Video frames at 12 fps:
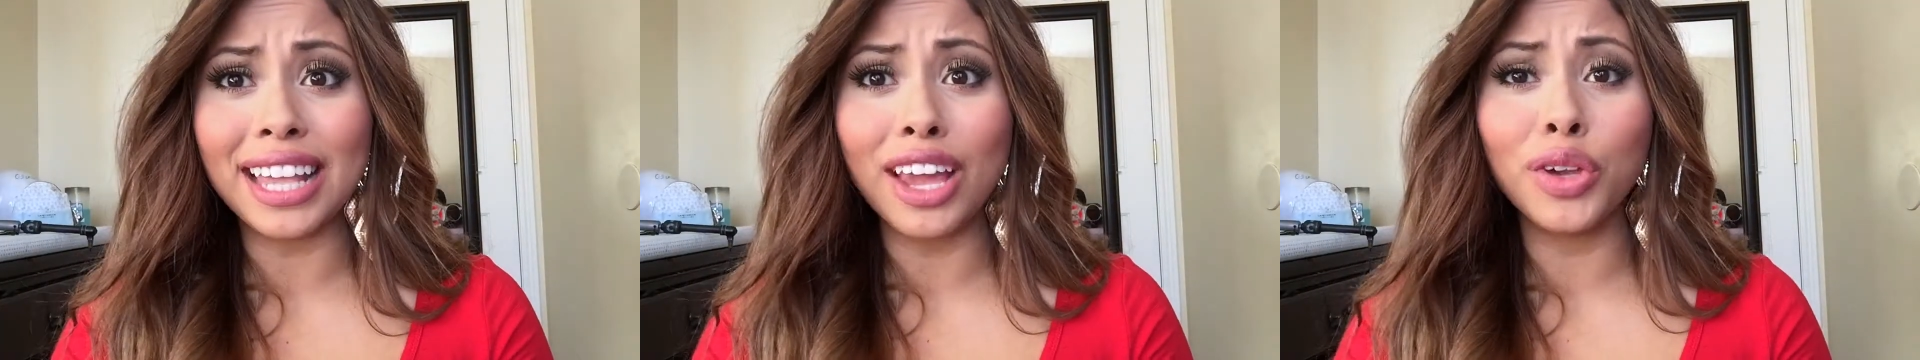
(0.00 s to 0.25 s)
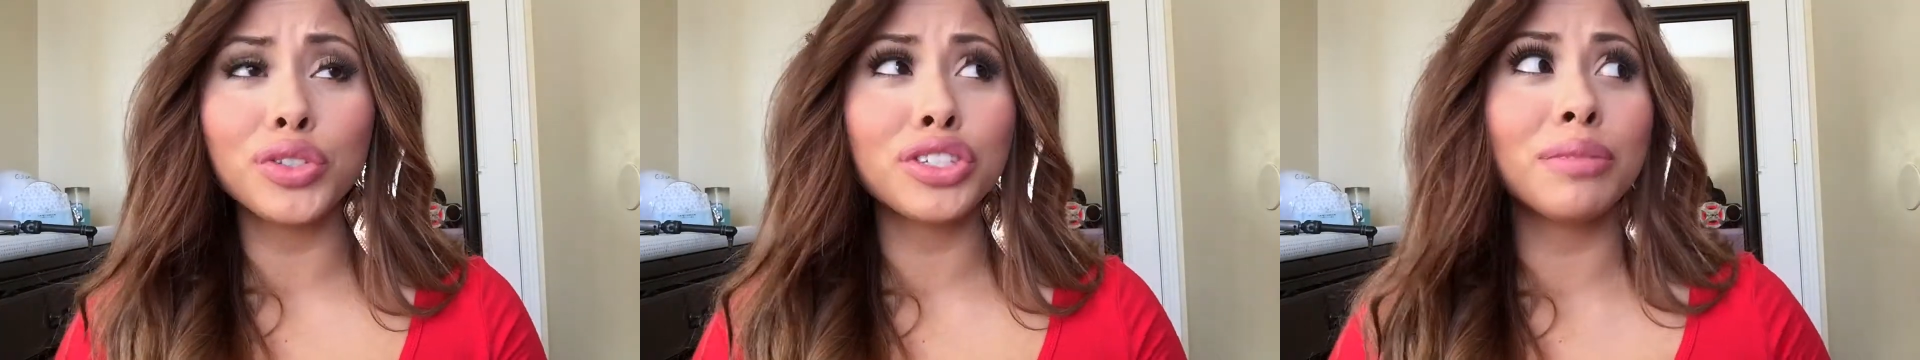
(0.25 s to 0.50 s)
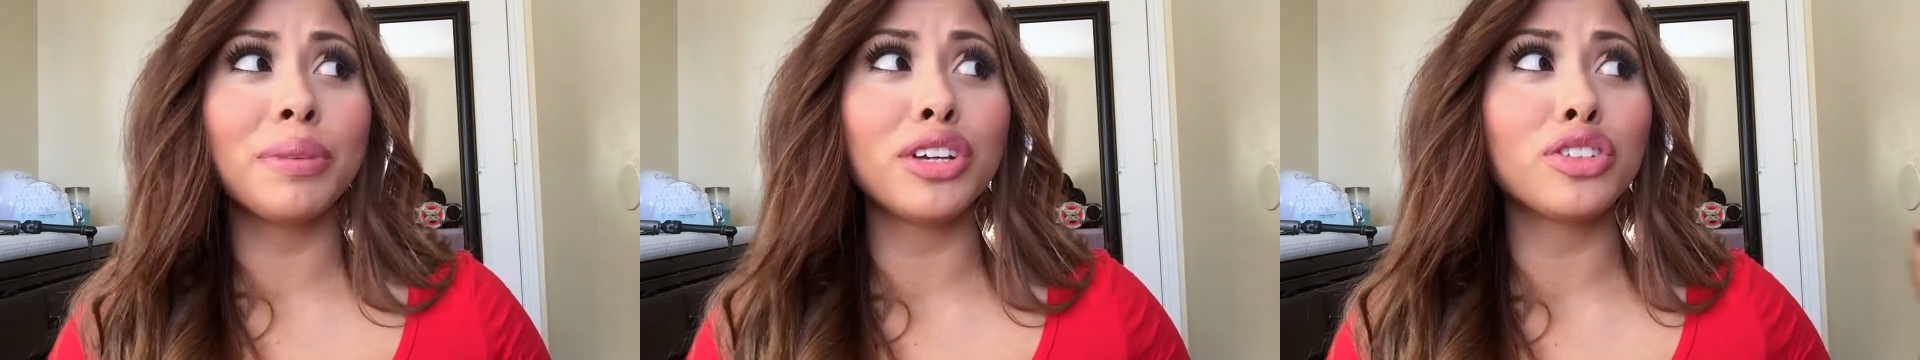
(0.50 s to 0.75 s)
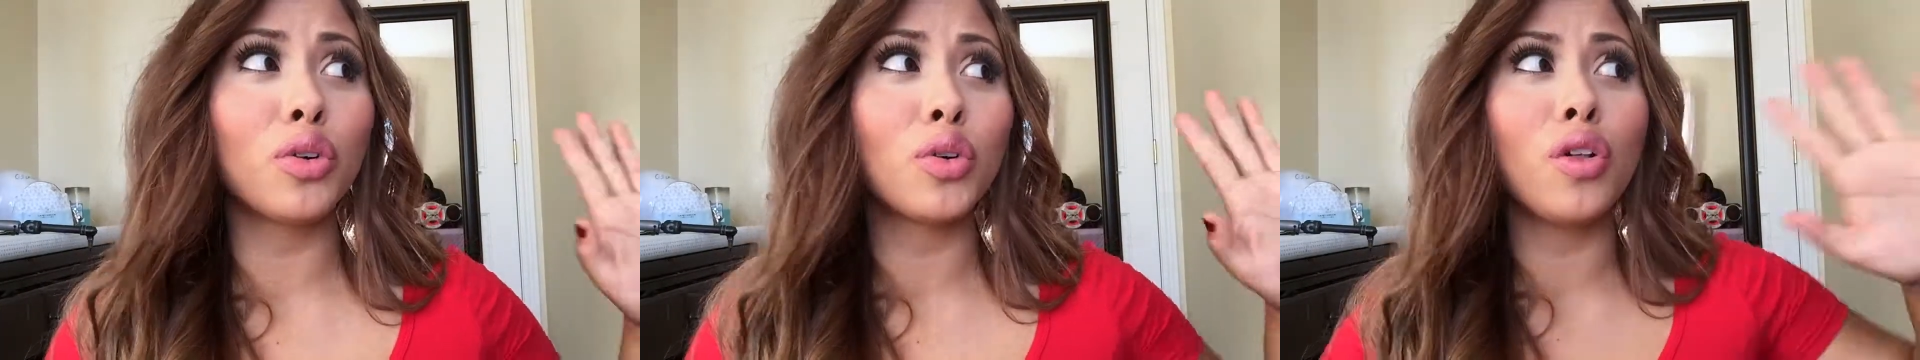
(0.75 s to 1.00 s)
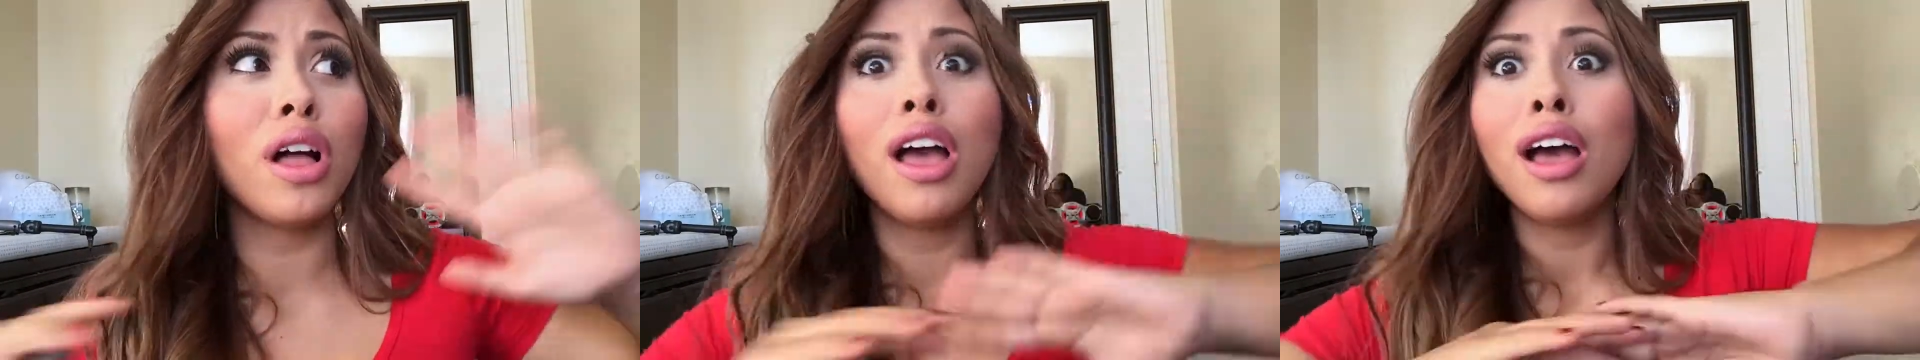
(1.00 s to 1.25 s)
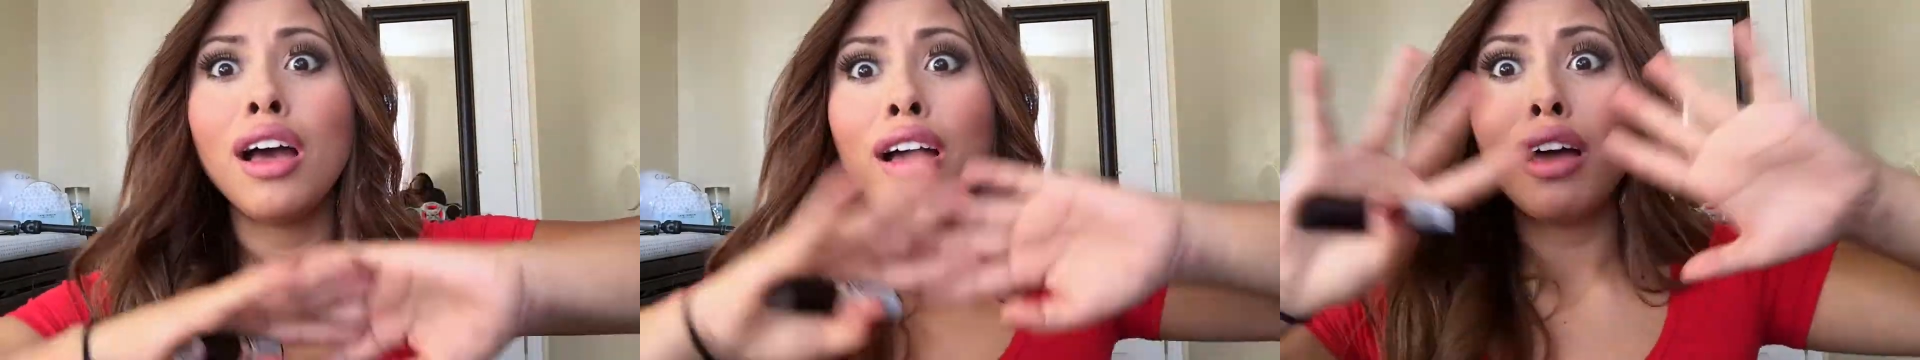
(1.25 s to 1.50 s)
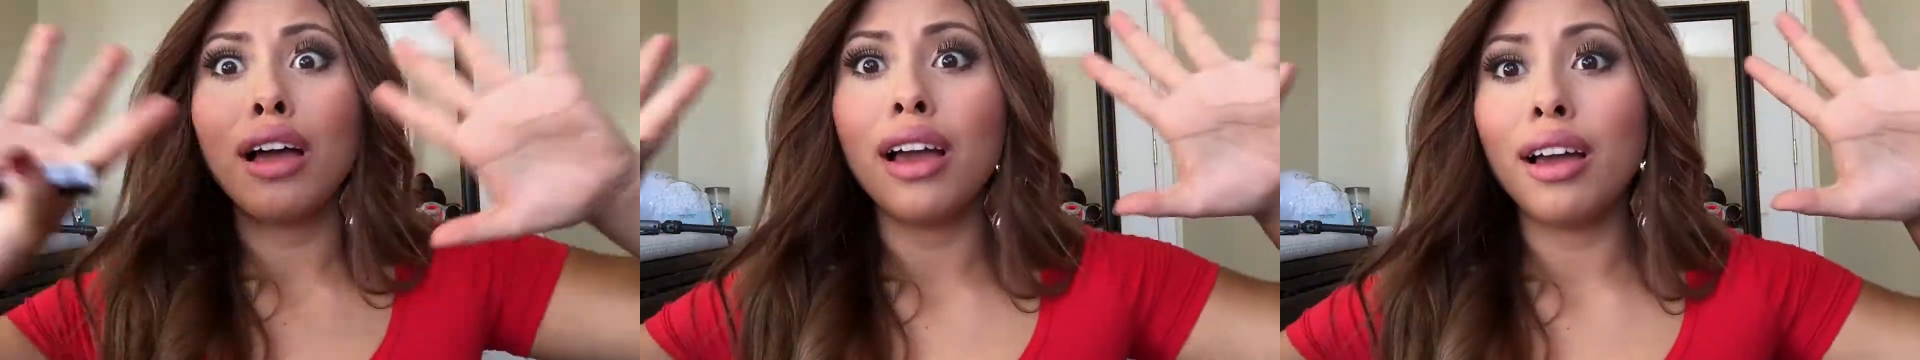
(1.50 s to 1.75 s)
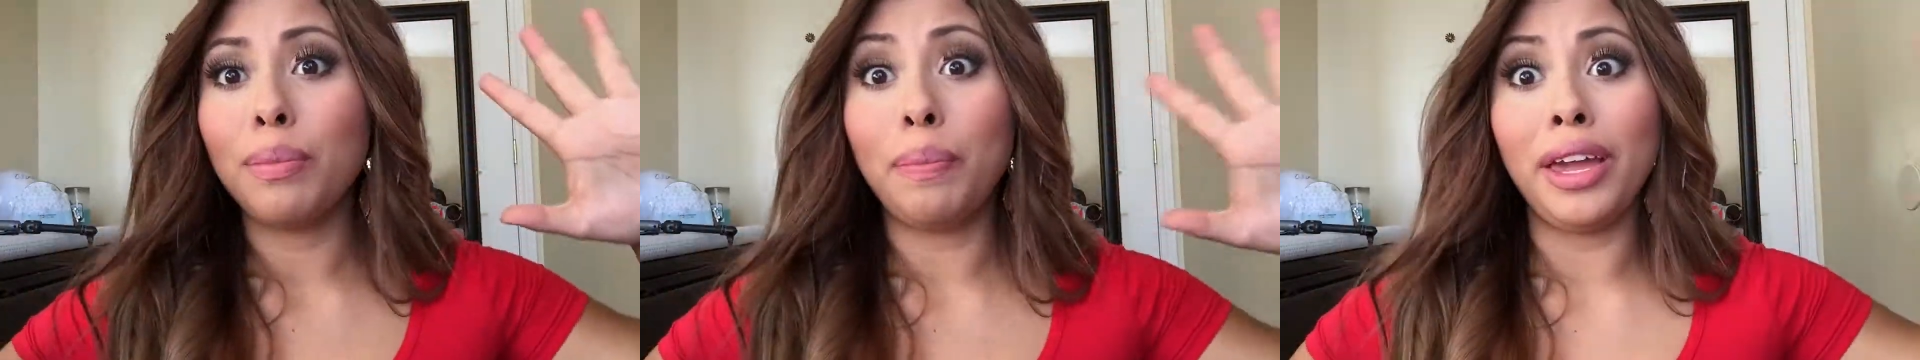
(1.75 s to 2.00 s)
I used to be a total
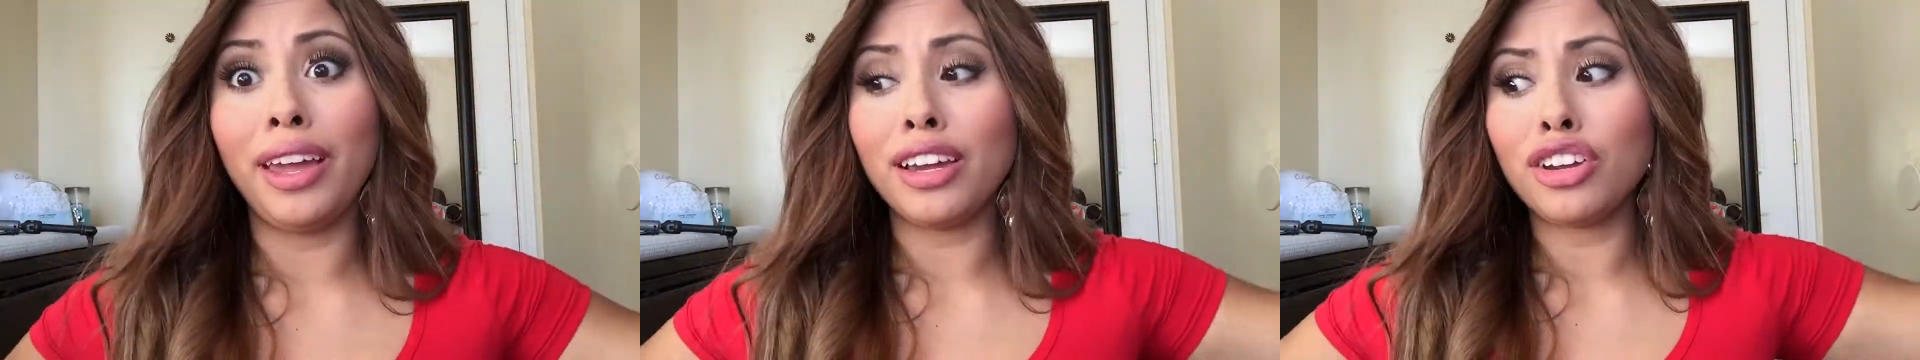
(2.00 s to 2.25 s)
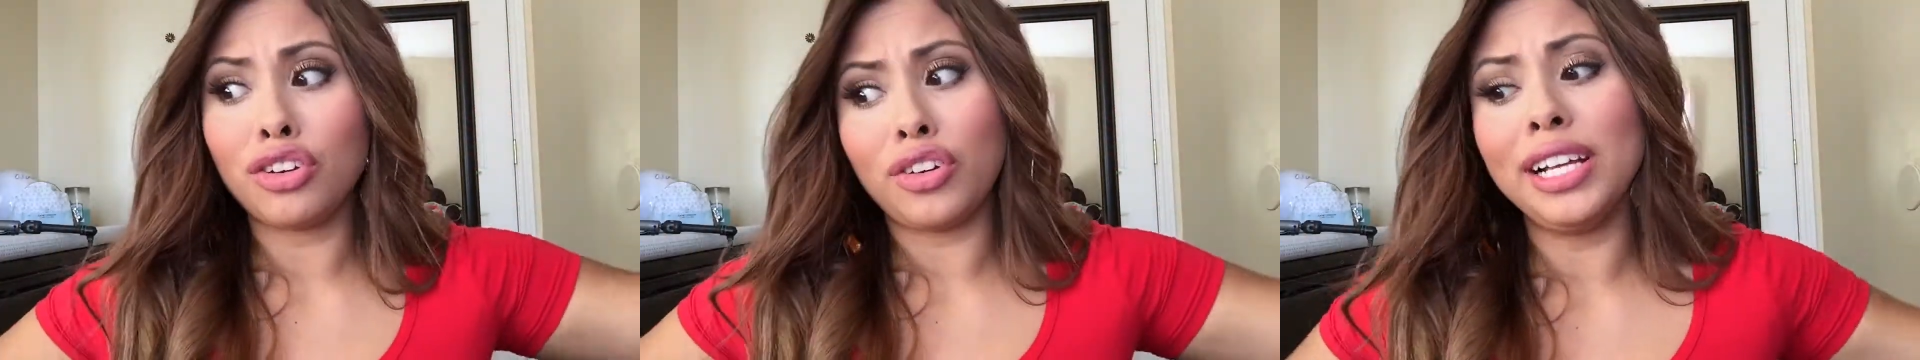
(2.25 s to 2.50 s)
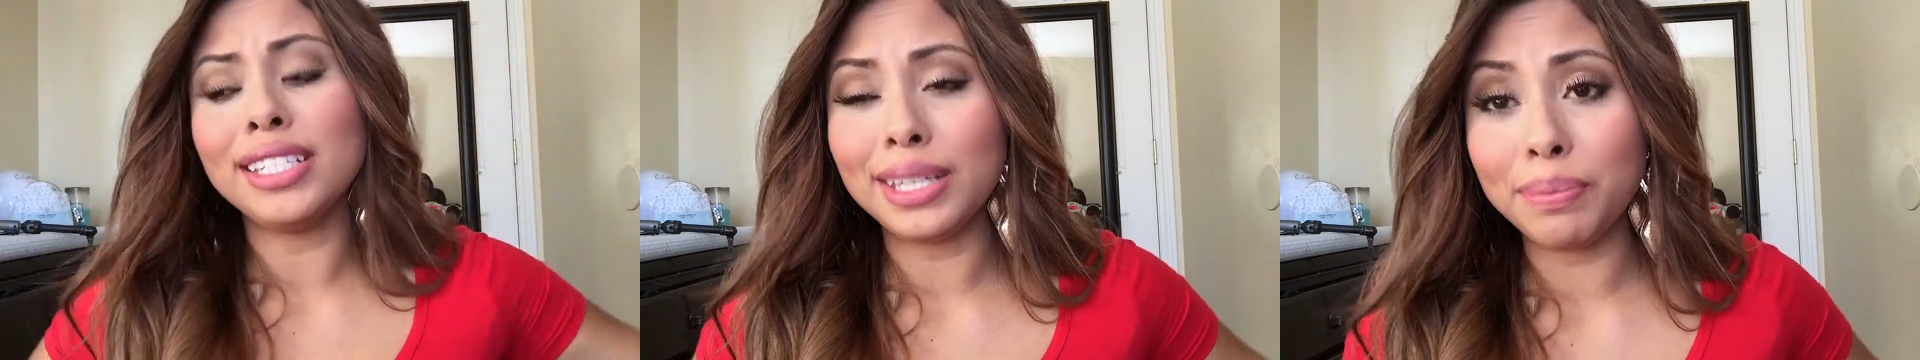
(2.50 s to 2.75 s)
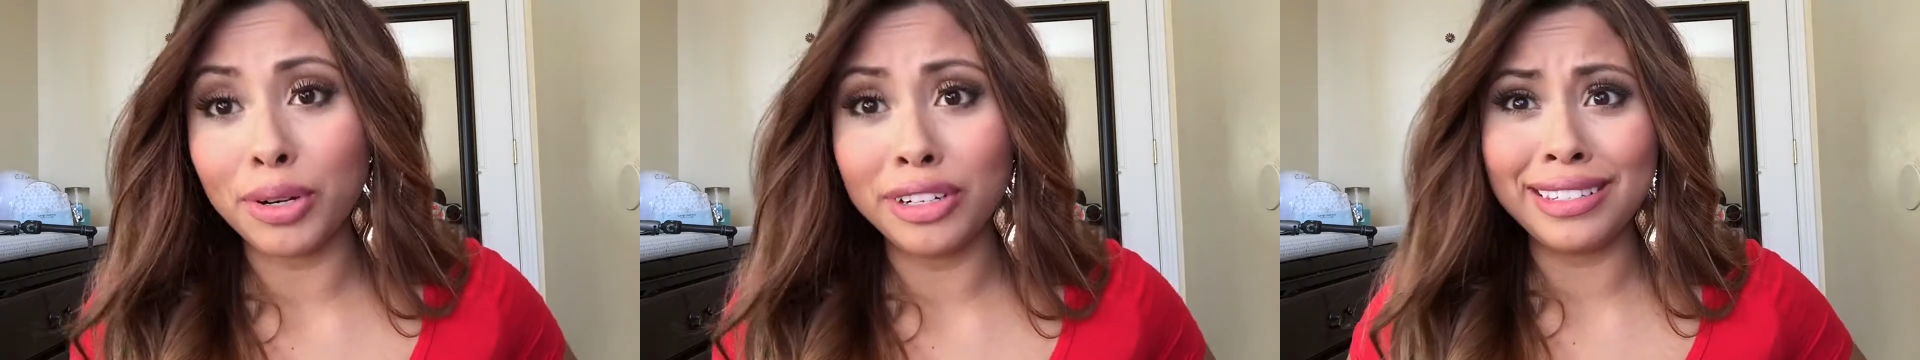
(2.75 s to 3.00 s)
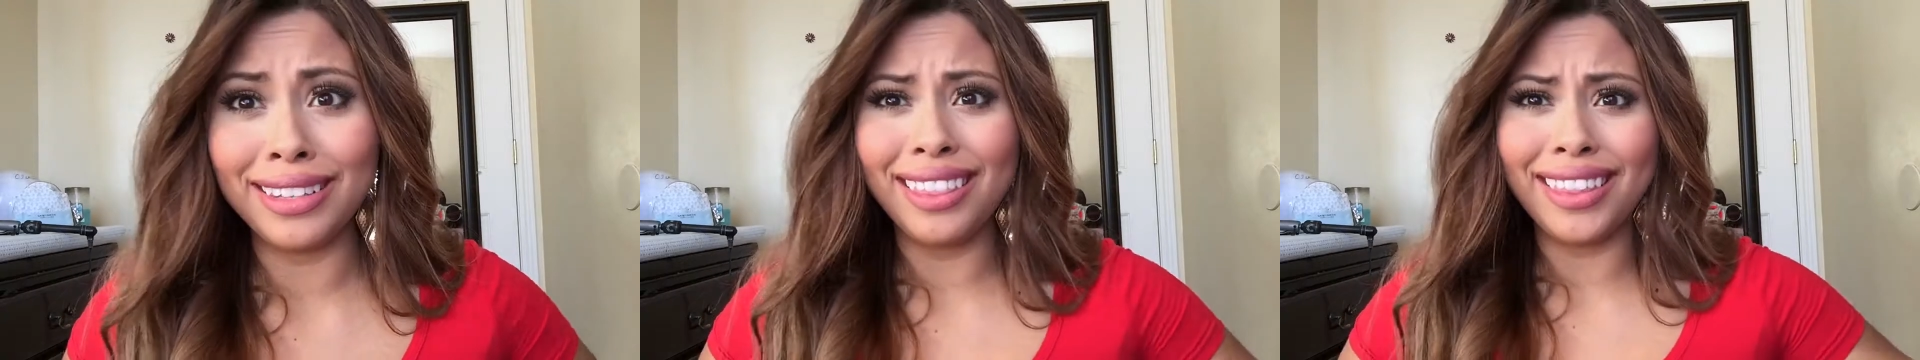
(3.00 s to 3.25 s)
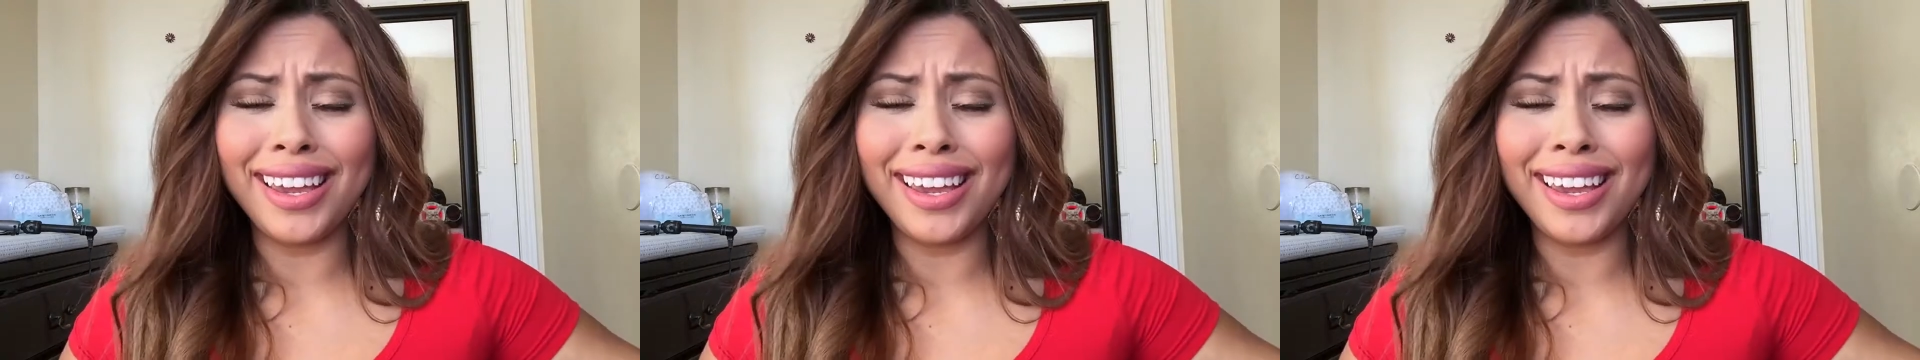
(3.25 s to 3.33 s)
pink crazy person.